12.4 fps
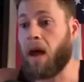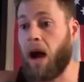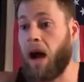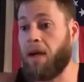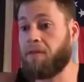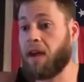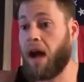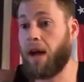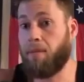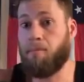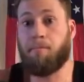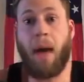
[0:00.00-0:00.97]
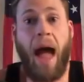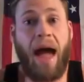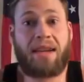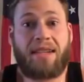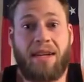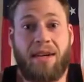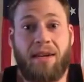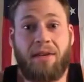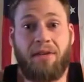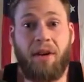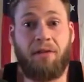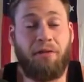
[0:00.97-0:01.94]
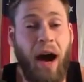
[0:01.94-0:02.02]
I've got
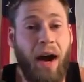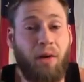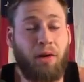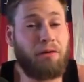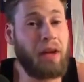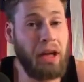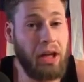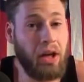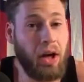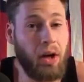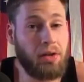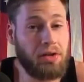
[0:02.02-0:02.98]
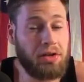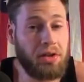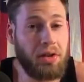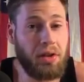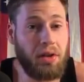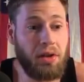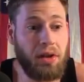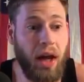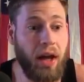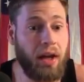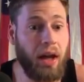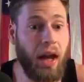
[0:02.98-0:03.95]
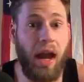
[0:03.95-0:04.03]
massive viral videos
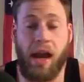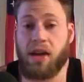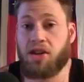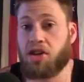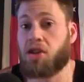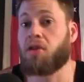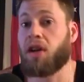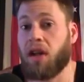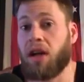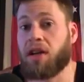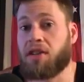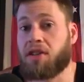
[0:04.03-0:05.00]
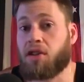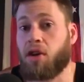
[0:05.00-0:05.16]
like Age Skrillex,